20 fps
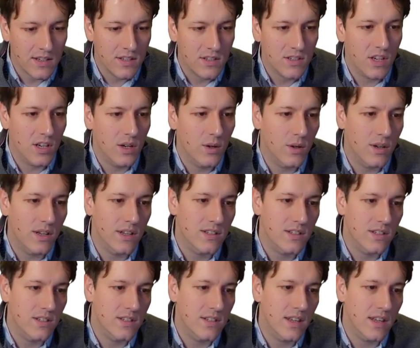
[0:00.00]
So let's
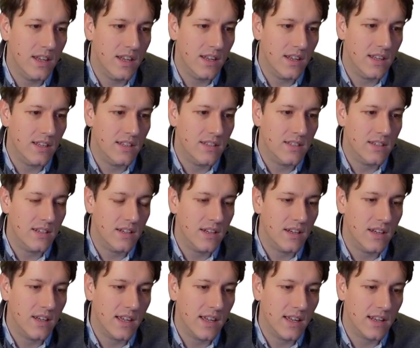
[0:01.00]
just say it's
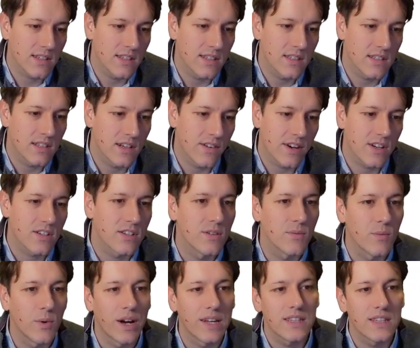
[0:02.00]
x in this direction
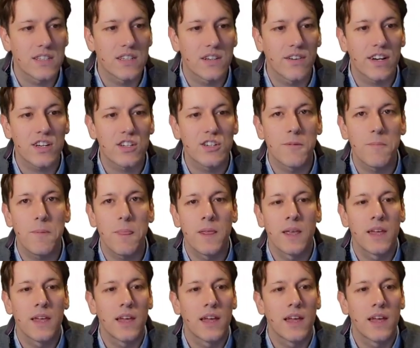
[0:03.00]
and y in this direction.